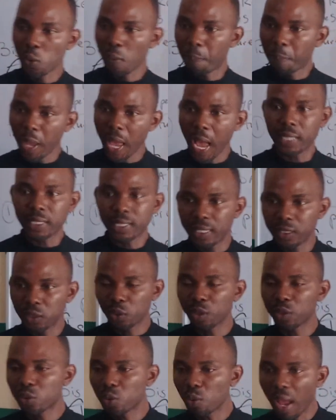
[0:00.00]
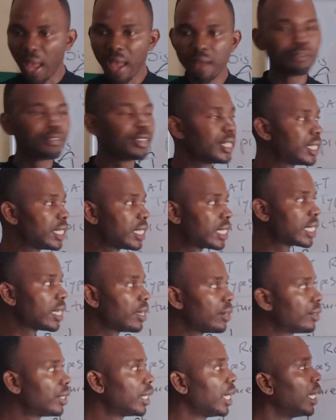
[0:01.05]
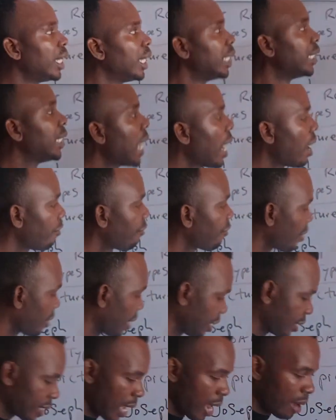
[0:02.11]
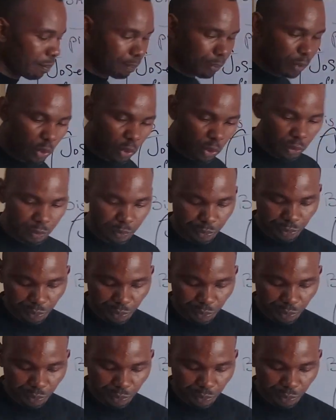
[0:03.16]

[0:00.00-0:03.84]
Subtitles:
pay attention to every detail. Now, for example,